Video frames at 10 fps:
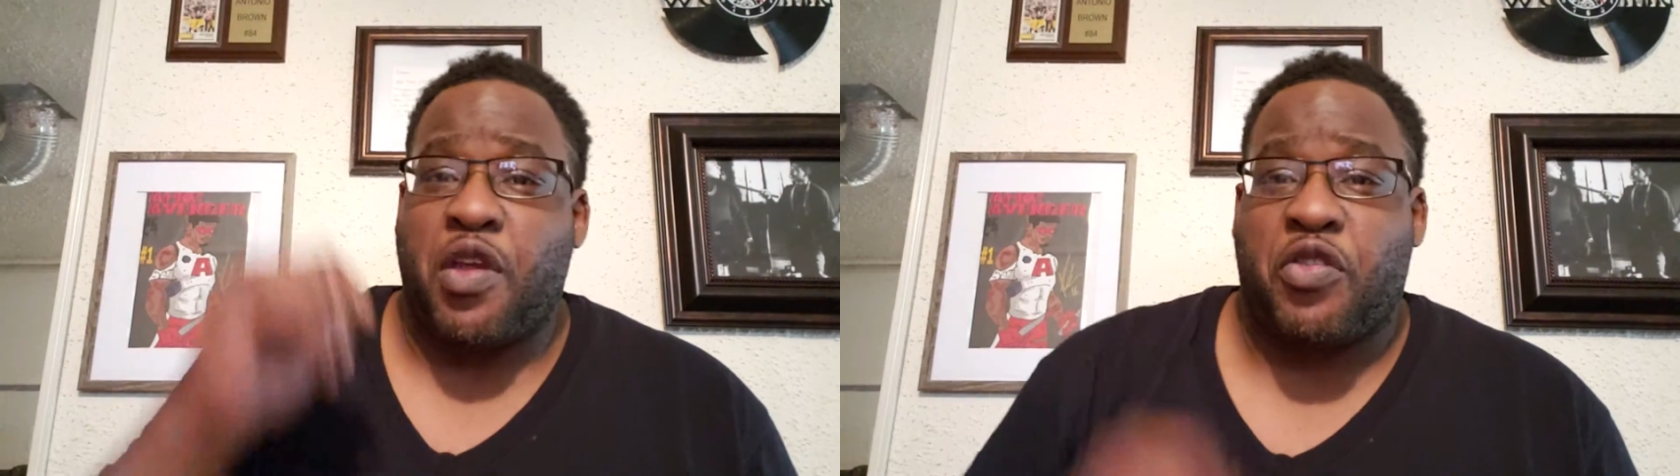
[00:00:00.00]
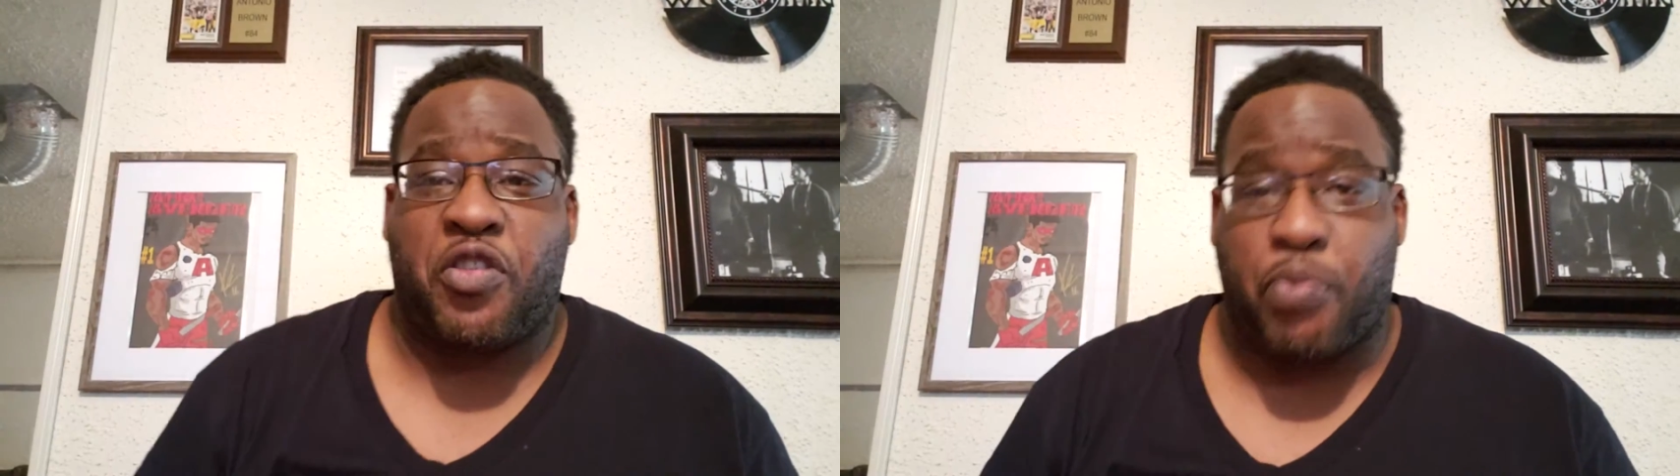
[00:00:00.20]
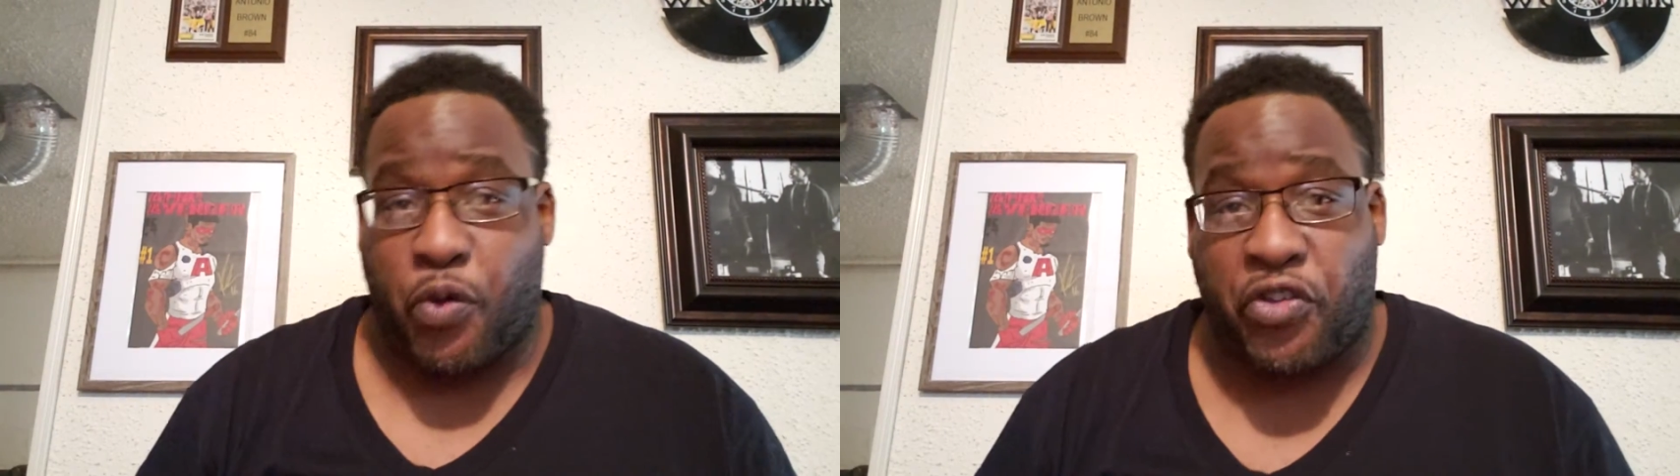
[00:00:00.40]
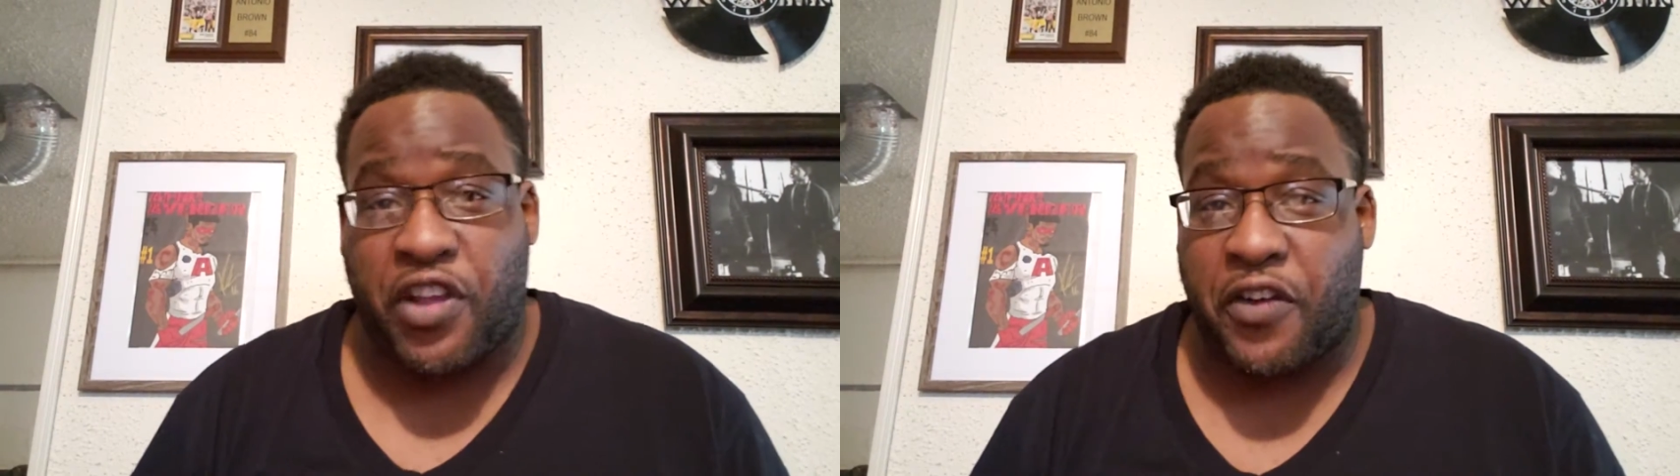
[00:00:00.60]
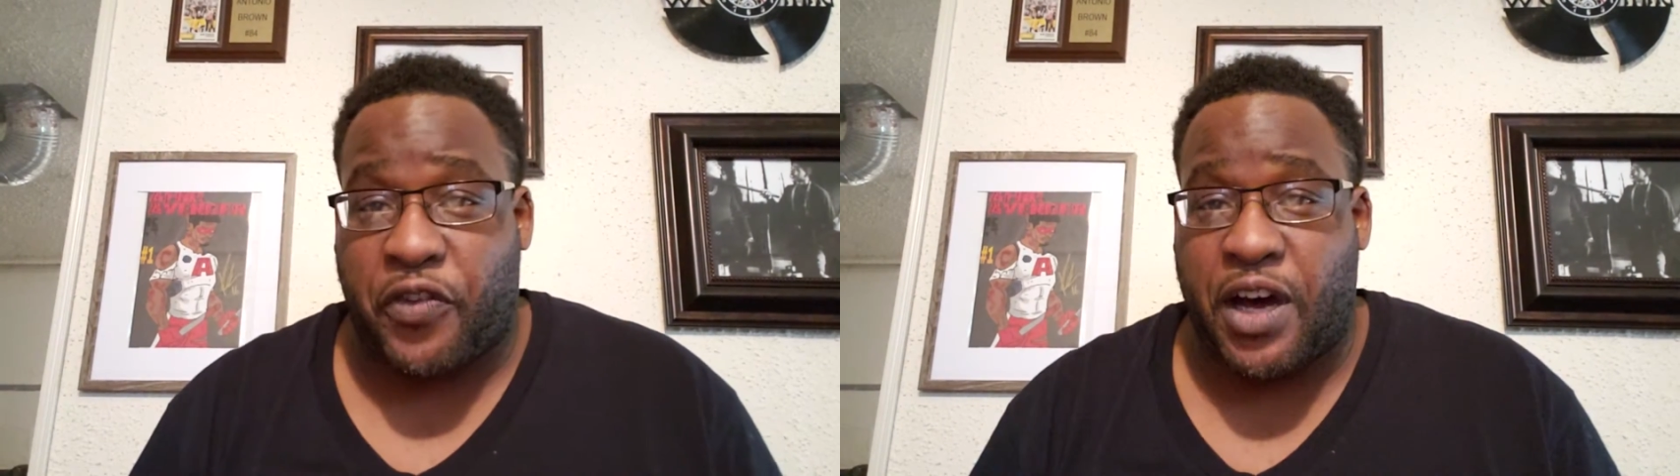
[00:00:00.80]
spruce
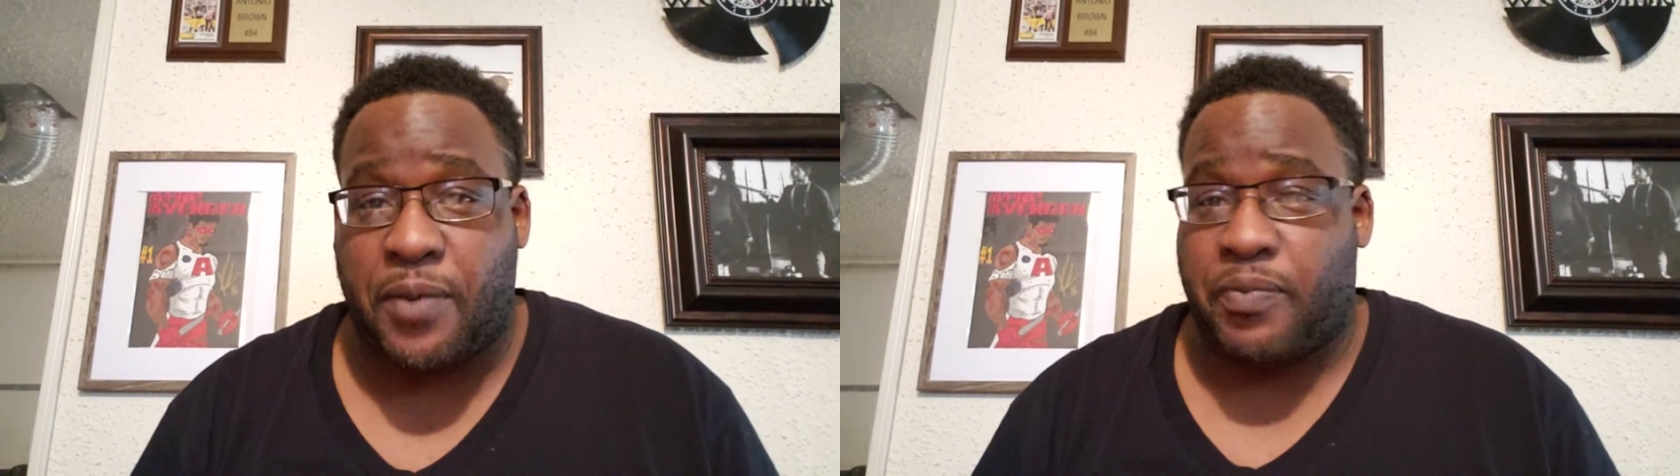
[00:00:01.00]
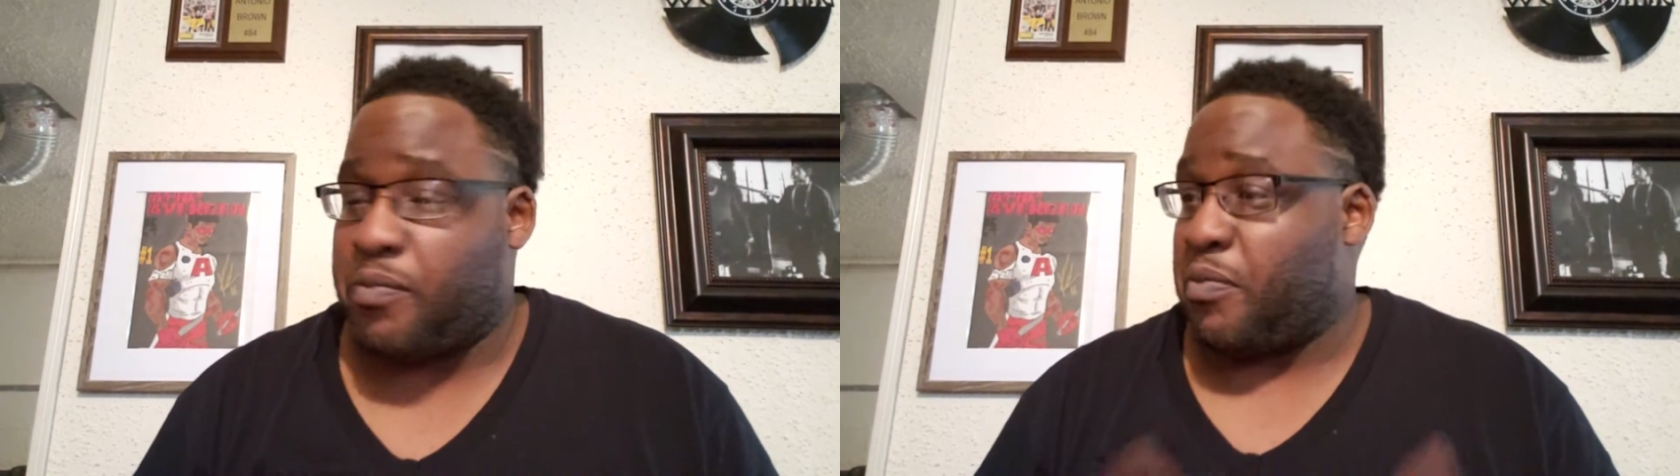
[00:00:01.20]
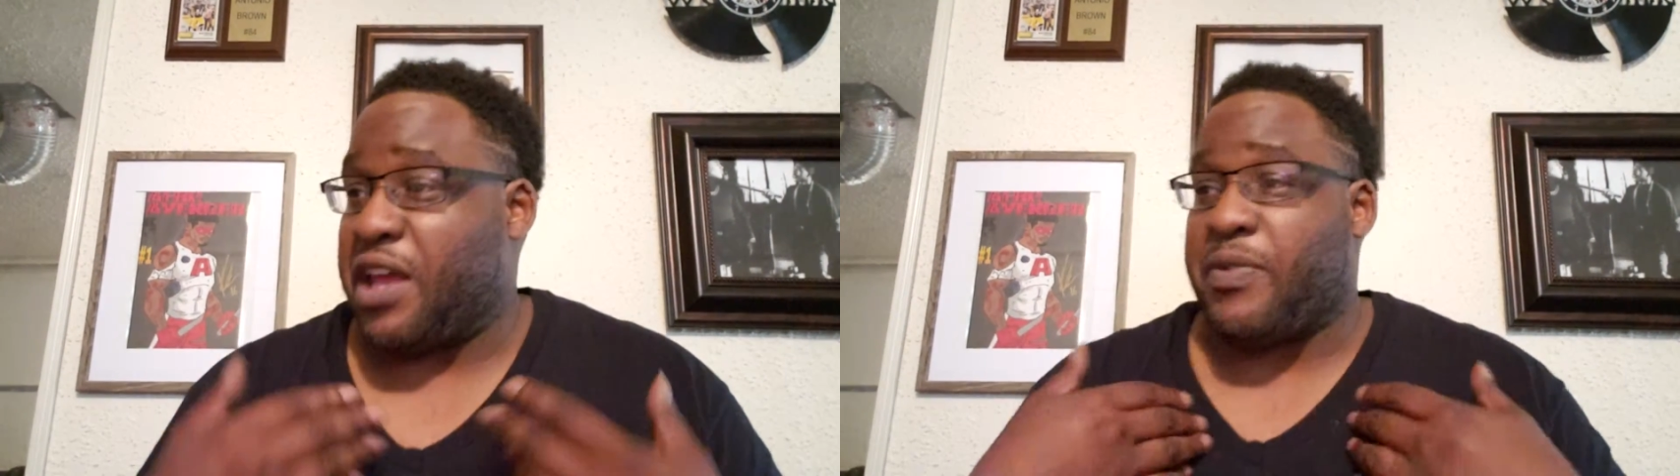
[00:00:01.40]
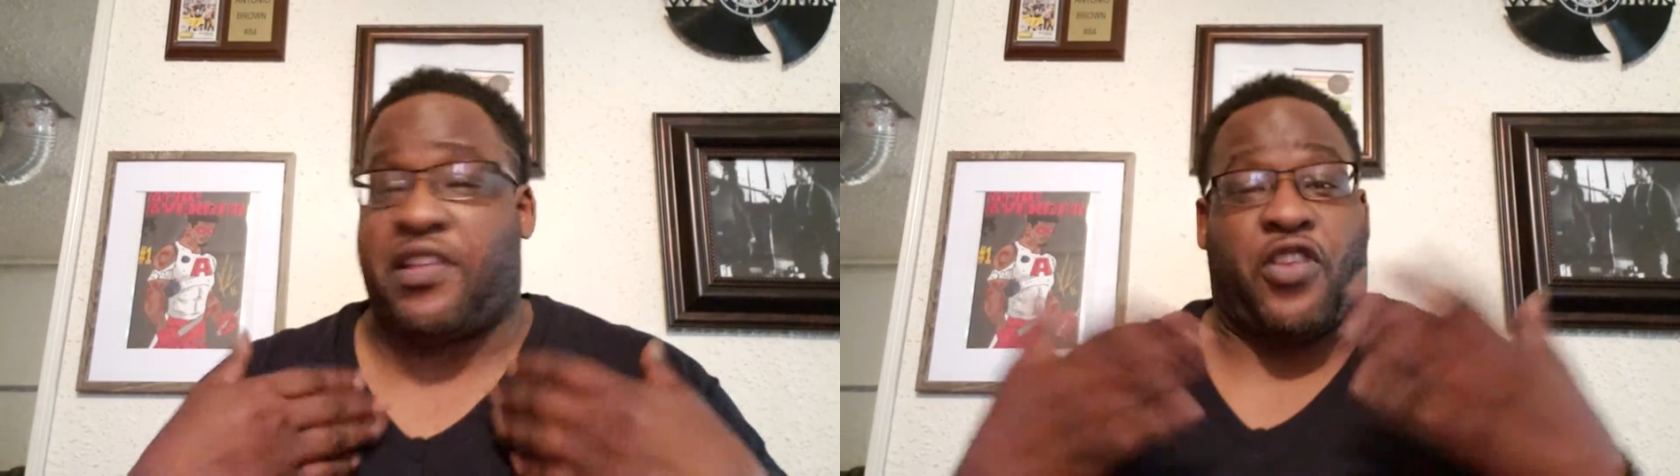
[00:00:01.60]
stuff up, maybe